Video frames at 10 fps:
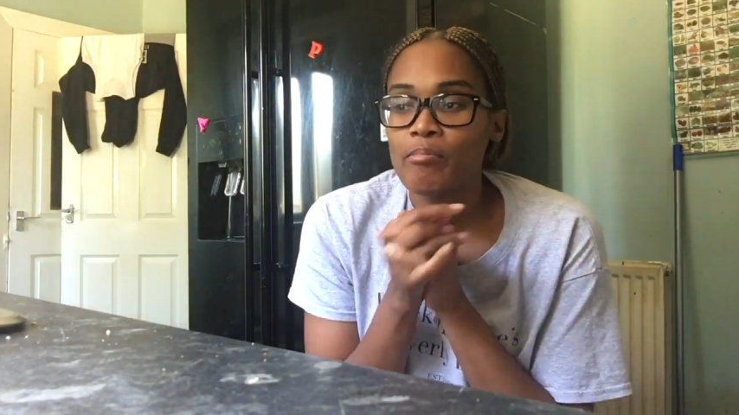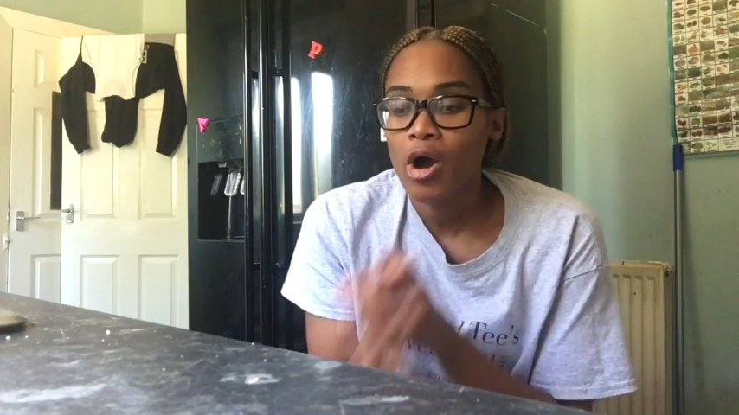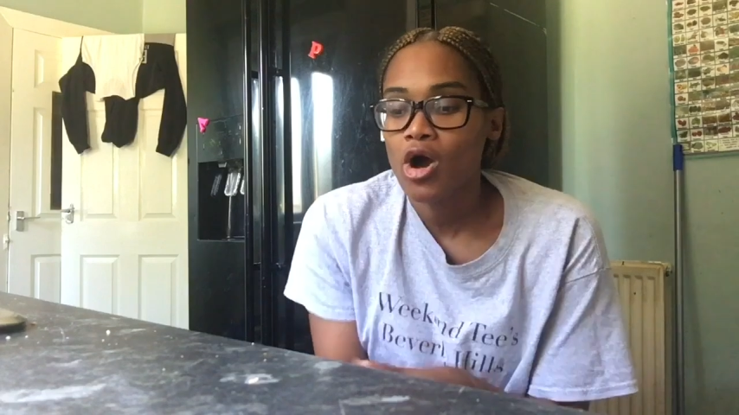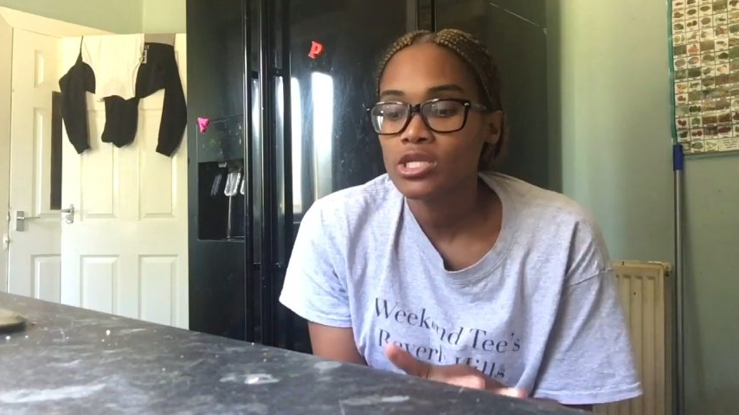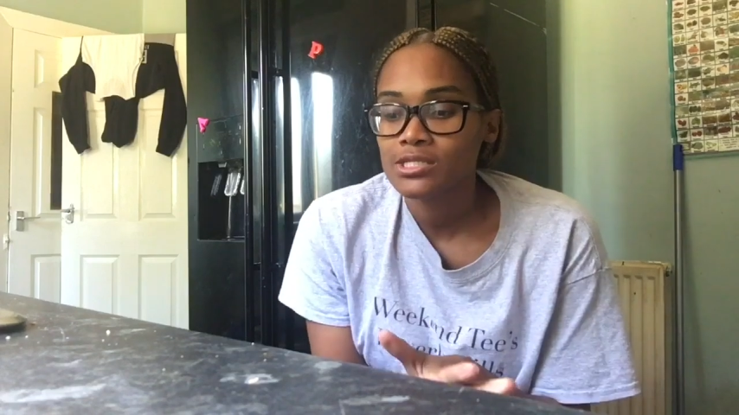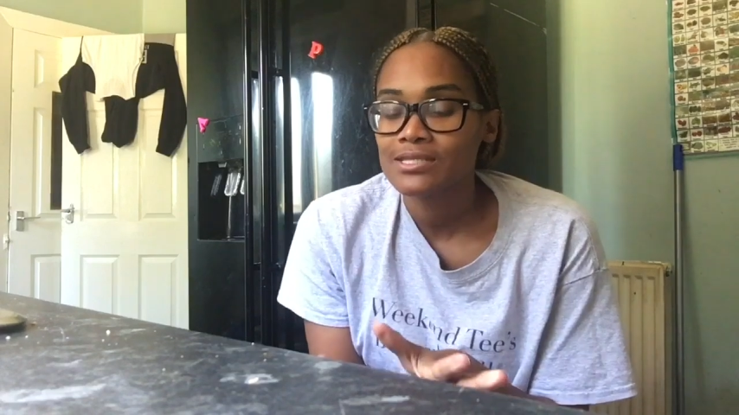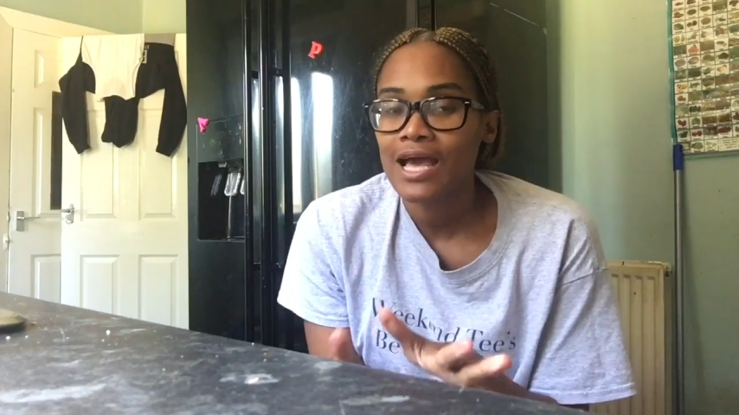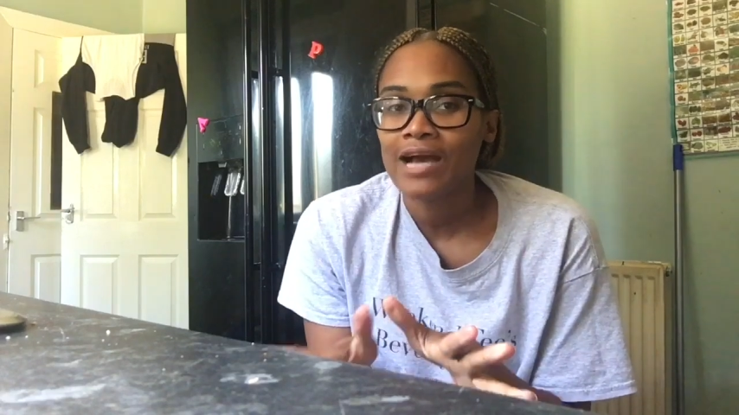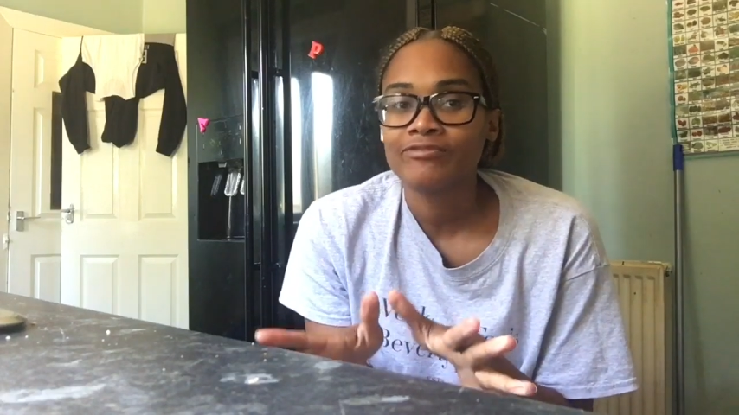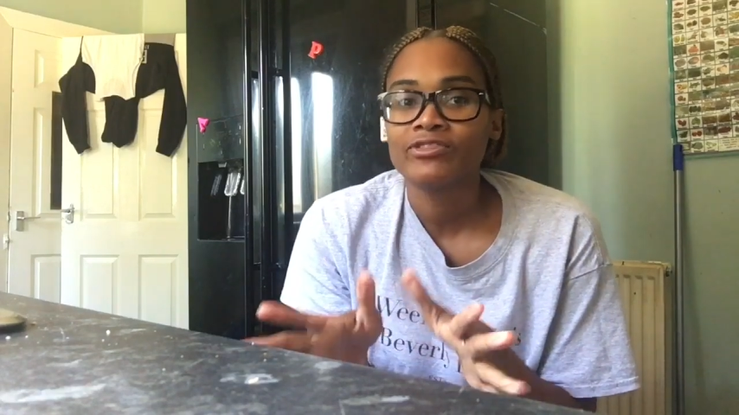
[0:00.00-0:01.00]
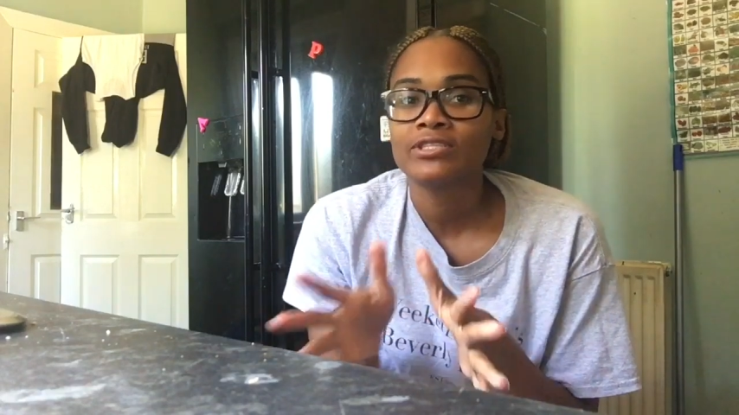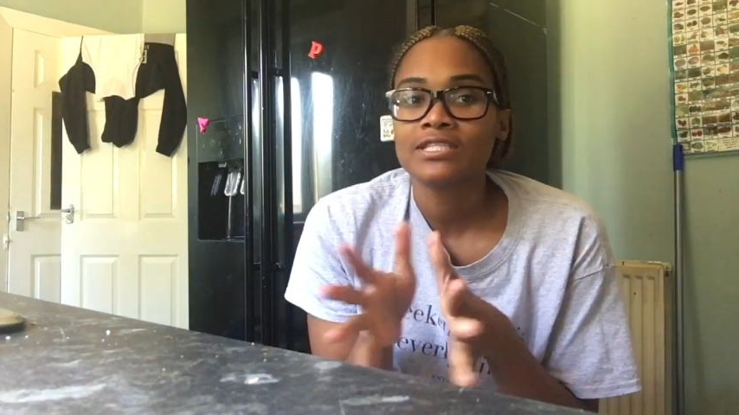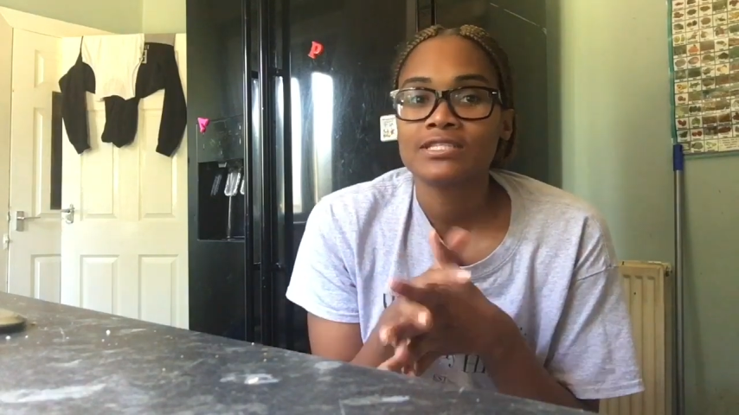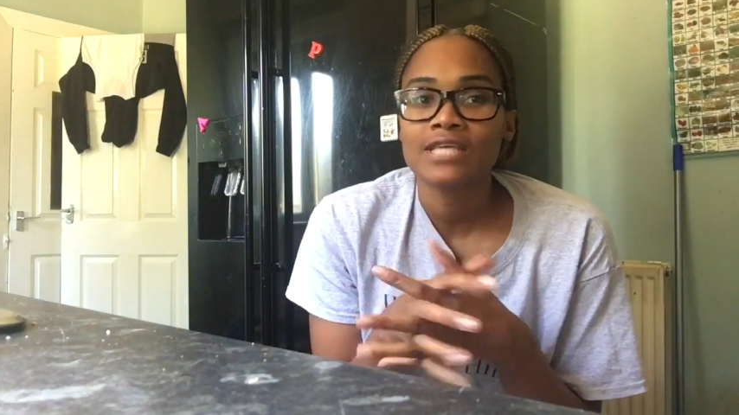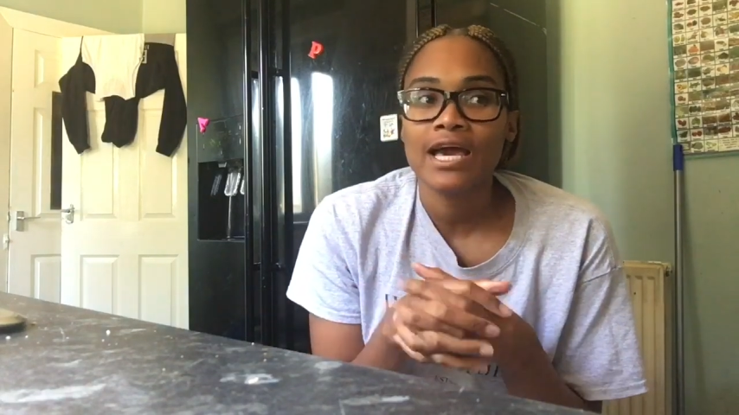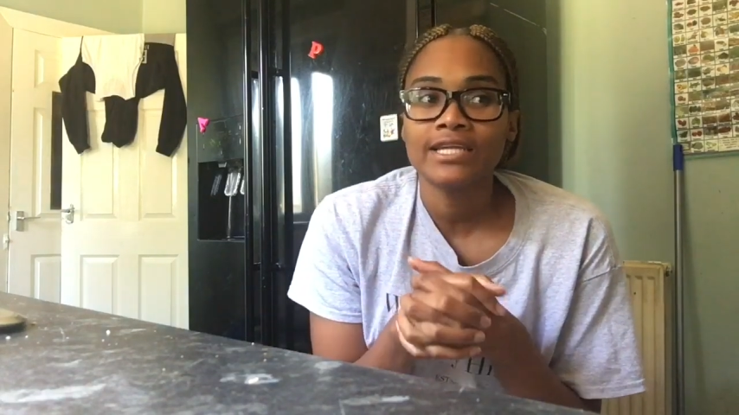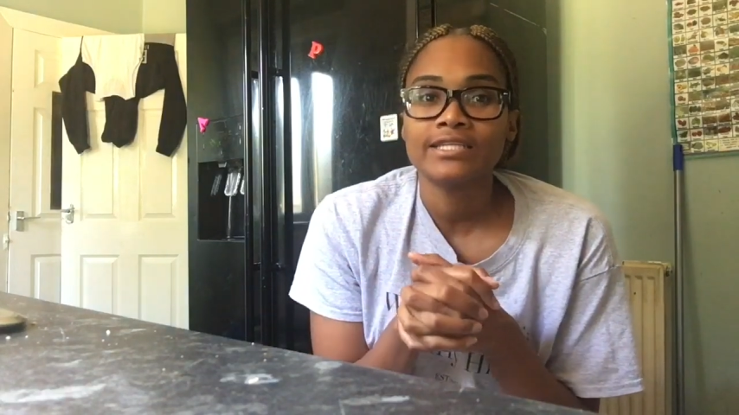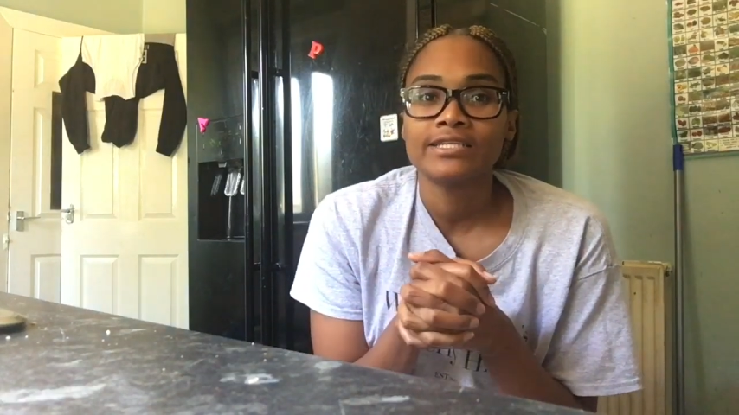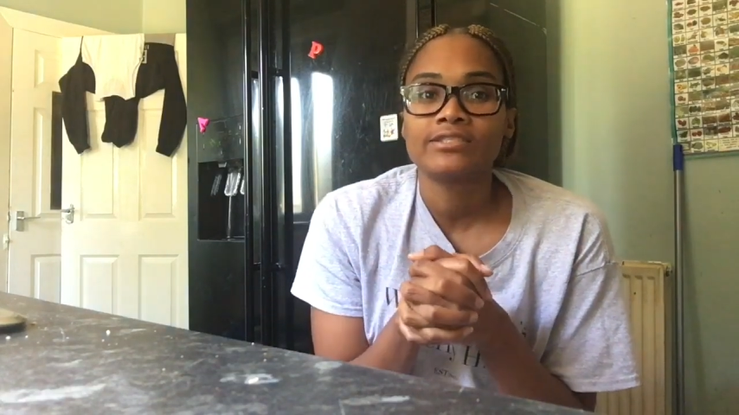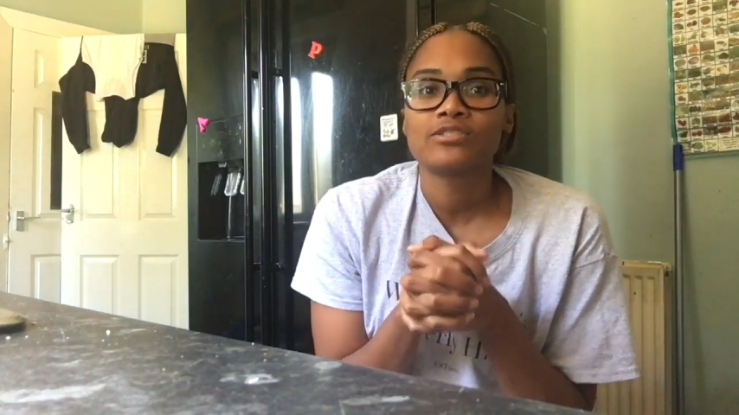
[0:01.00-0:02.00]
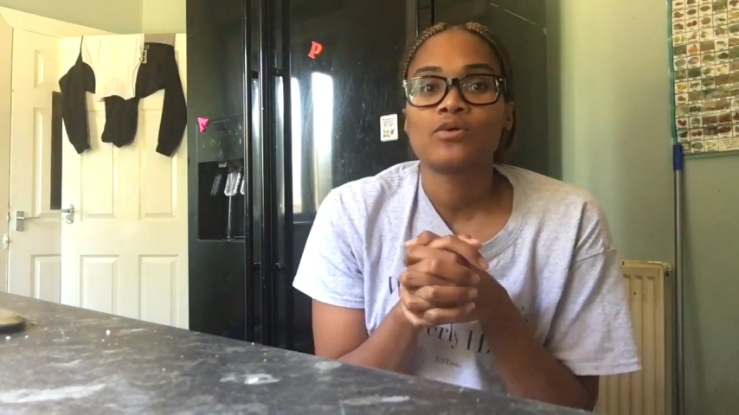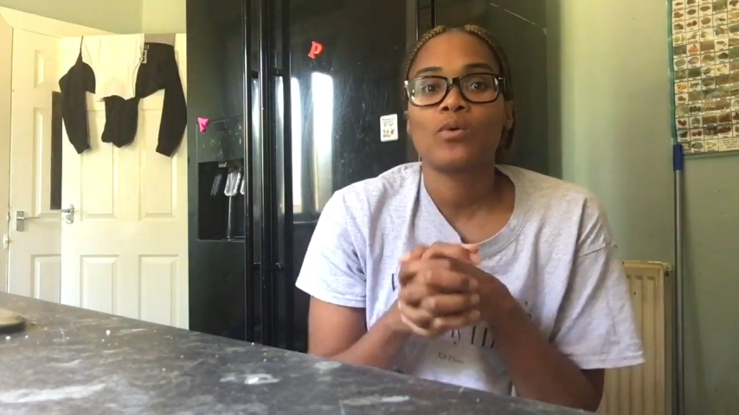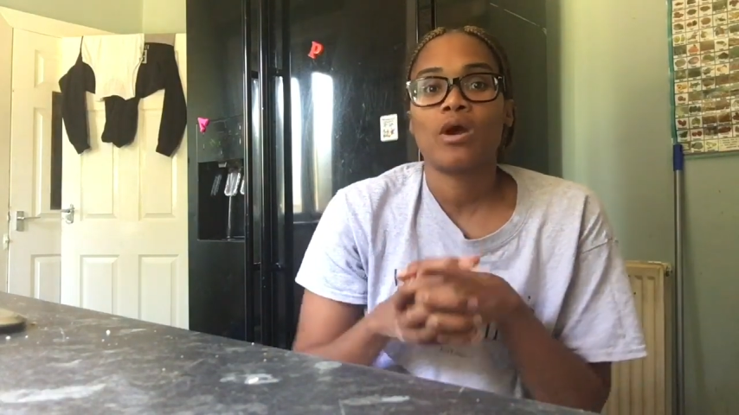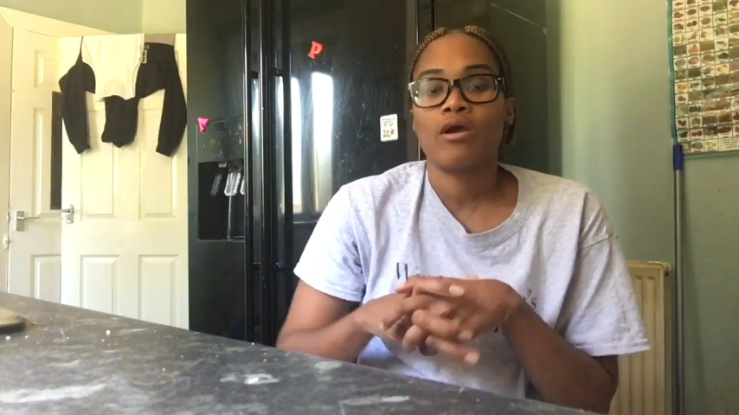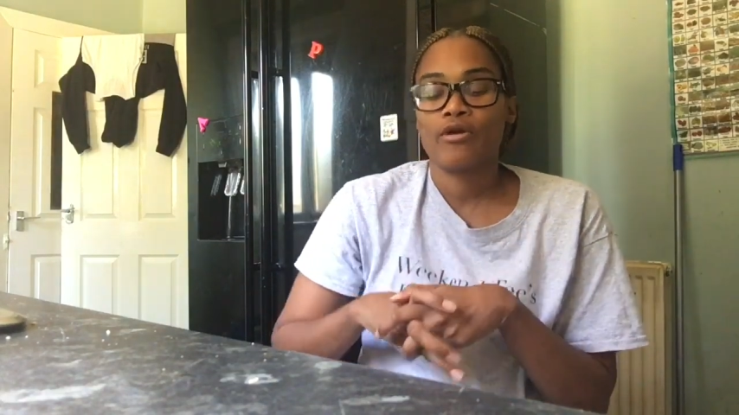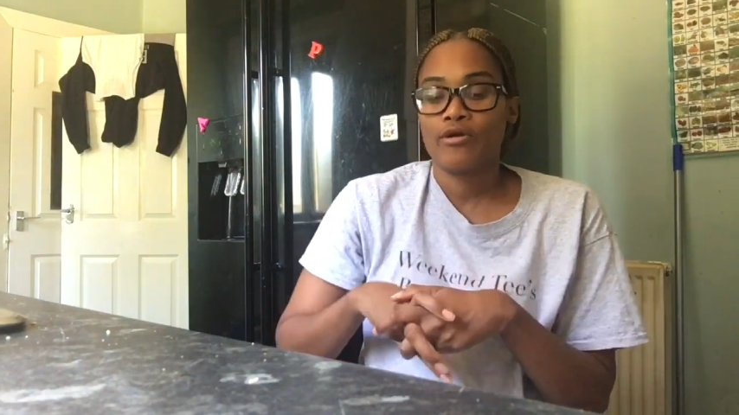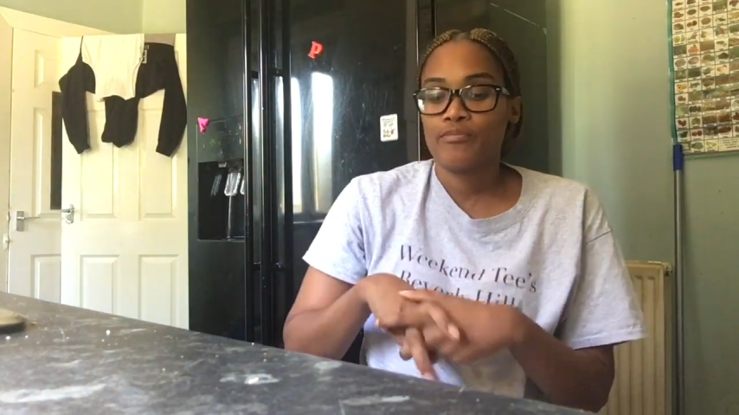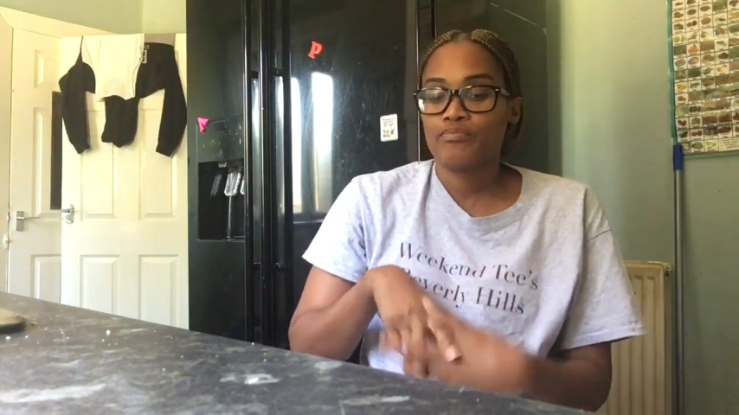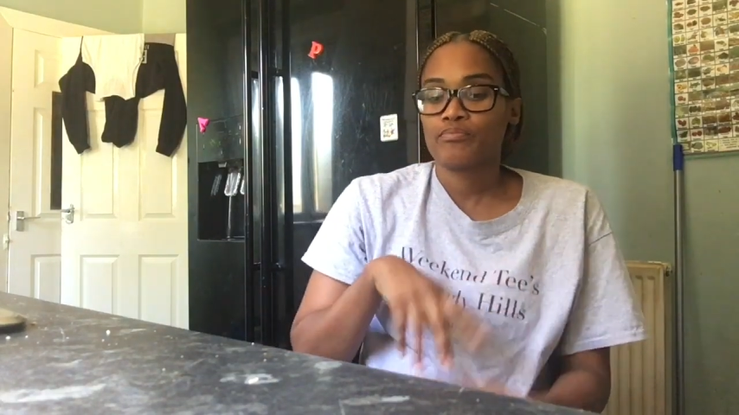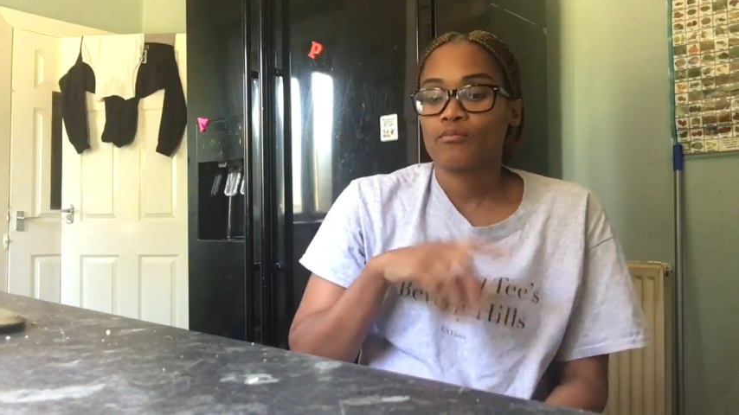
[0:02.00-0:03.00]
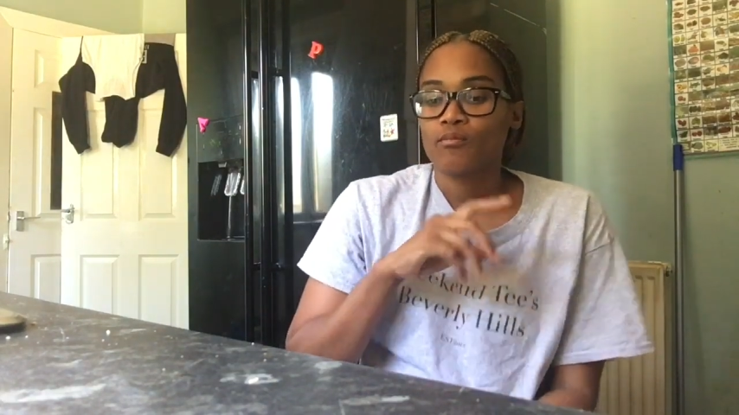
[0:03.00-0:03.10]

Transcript: but I've decided to